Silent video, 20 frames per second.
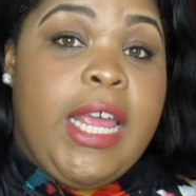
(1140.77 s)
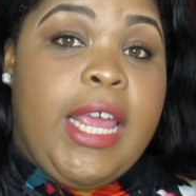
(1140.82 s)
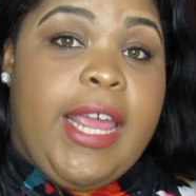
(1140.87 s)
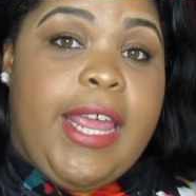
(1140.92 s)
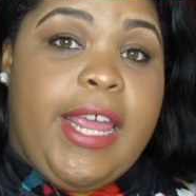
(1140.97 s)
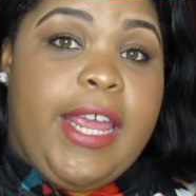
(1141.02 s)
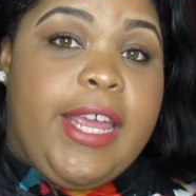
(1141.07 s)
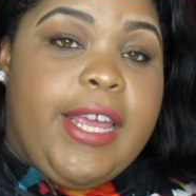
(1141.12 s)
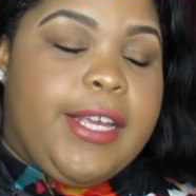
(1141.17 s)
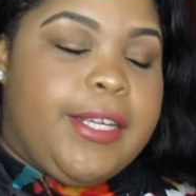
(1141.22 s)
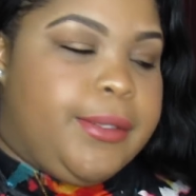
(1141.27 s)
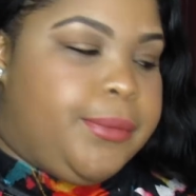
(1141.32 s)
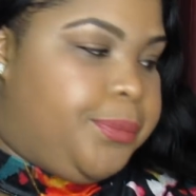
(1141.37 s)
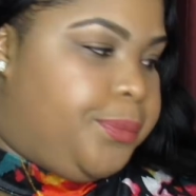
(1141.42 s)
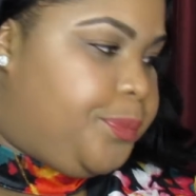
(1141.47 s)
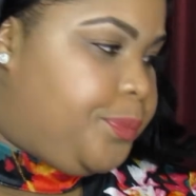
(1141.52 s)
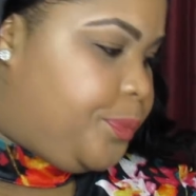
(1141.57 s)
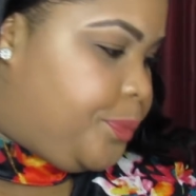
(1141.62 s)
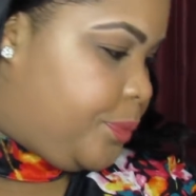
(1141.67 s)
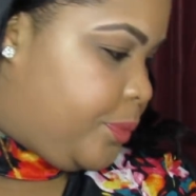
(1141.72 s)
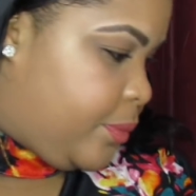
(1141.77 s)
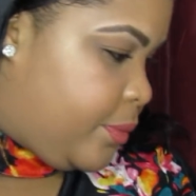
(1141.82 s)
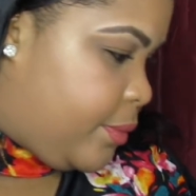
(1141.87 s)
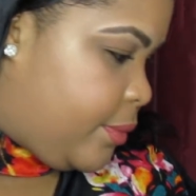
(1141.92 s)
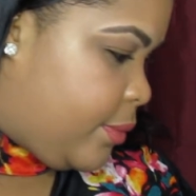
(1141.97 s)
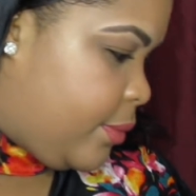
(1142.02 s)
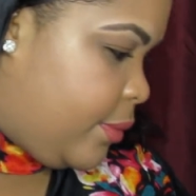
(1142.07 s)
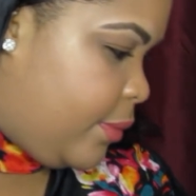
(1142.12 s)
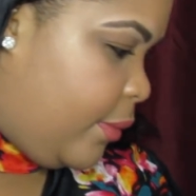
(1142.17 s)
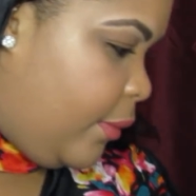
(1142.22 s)
And
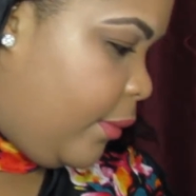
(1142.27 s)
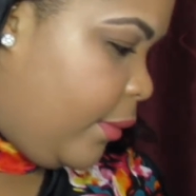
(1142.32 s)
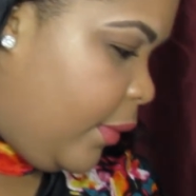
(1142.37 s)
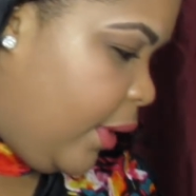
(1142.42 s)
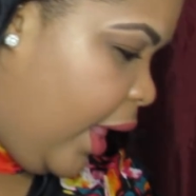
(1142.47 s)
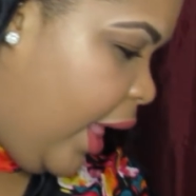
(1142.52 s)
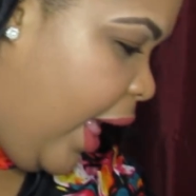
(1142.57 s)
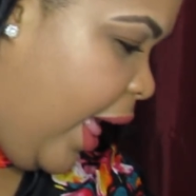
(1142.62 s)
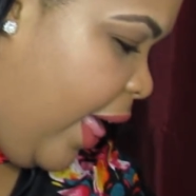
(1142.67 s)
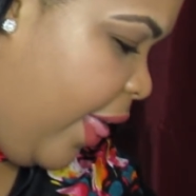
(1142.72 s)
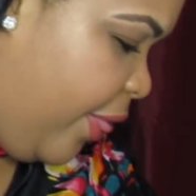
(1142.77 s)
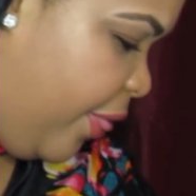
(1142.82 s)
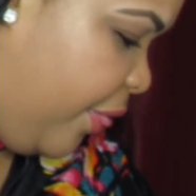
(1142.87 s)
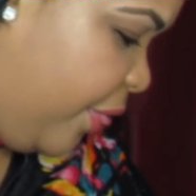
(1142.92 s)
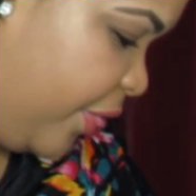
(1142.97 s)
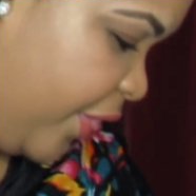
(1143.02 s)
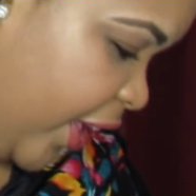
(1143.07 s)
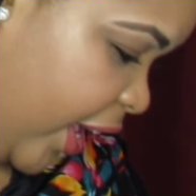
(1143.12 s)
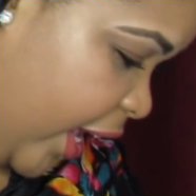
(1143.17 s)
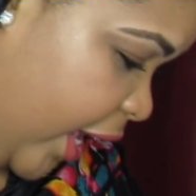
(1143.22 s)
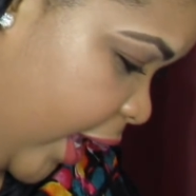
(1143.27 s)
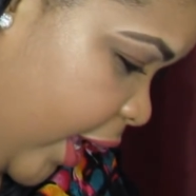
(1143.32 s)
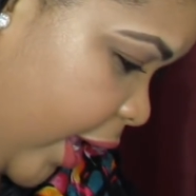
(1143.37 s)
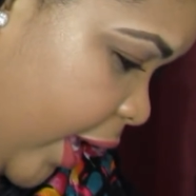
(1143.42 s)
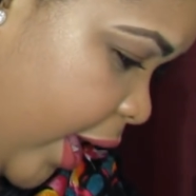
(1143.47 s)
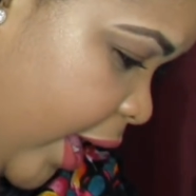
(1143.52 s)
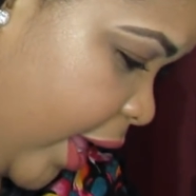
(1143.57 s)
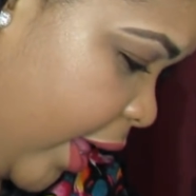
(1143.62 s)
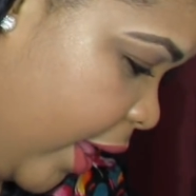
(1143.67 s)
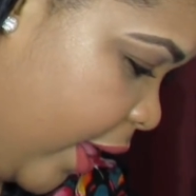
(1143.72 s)
I
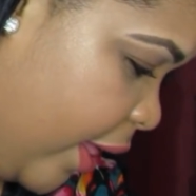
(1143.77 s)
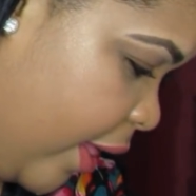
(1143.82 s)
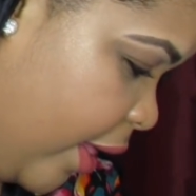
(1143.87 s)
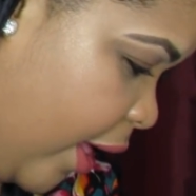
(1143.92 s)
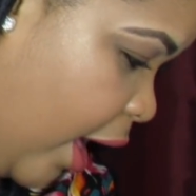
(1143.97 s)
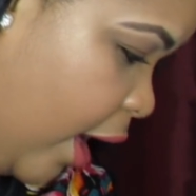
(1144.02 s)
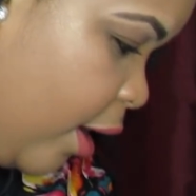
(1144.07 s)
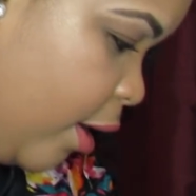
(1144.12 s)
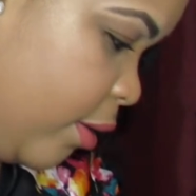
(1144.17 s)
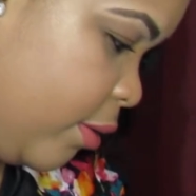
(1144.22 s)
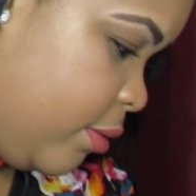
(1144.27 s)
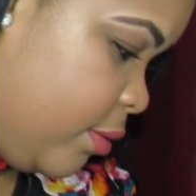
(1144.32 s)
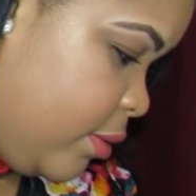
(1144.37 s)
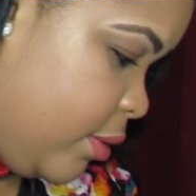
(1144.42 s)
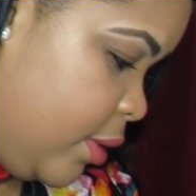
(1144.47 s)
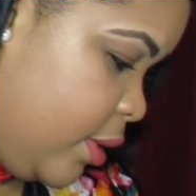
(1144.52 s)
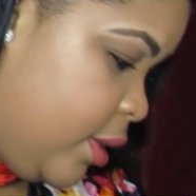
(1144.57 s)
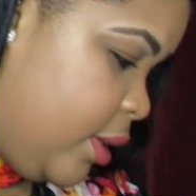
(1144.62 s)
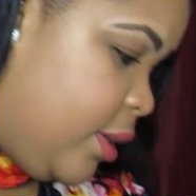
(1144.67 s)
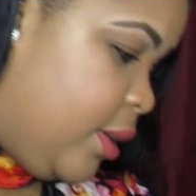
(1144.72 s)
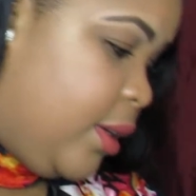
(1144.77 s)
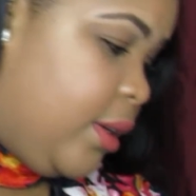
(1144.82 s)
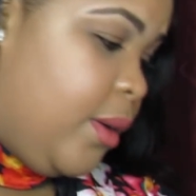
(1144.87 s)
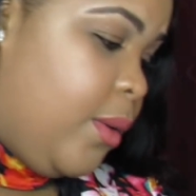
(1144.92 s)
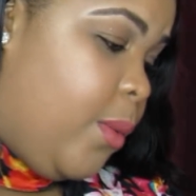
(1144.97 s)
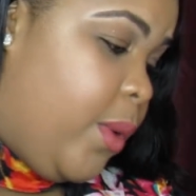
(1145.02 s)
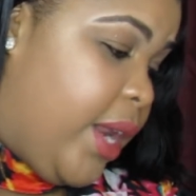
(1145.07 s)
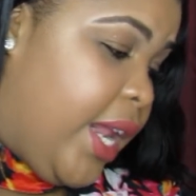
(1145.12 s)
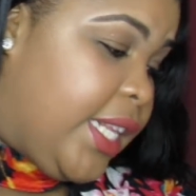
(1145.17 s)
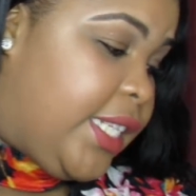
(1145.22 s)
think,
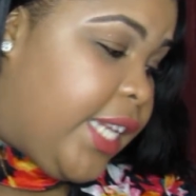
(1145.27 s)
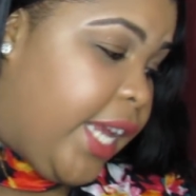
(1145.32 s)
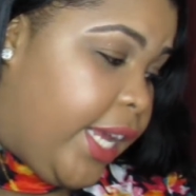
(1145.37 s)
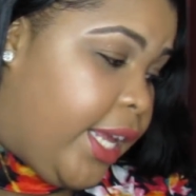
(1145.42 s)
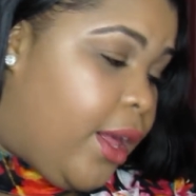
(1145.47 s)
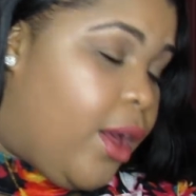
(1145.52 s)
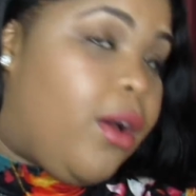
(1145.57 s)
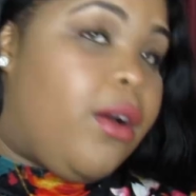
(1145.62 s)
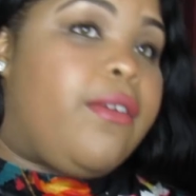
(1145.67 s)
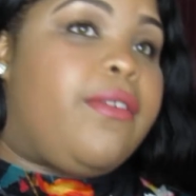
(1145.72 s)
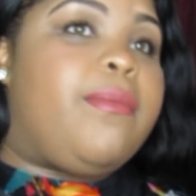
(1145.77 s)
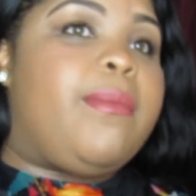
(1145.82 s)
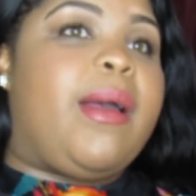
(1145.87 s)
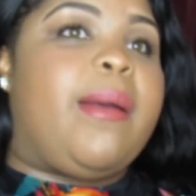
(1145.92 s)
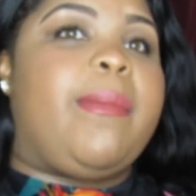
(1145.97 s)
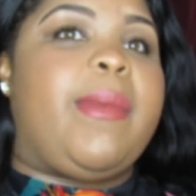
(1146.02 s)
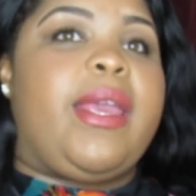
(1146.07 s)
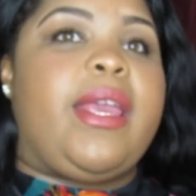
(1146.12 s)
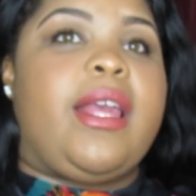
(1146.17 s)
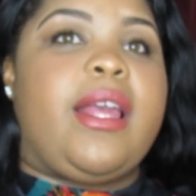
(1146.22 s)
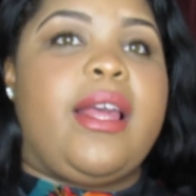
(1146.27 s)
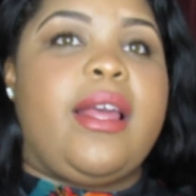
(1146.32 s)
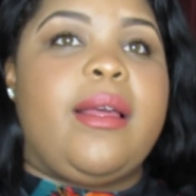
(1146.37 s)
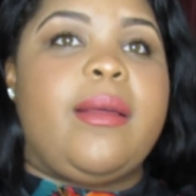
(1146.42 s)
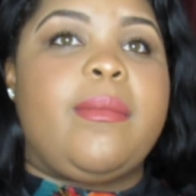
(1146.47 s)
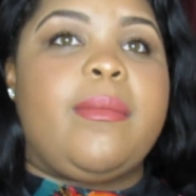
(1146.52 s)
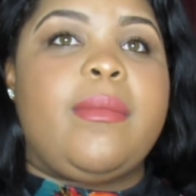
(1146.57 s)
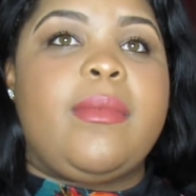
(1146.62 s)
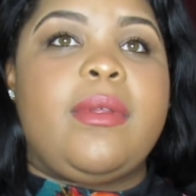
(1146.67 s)
when I take off my makeup,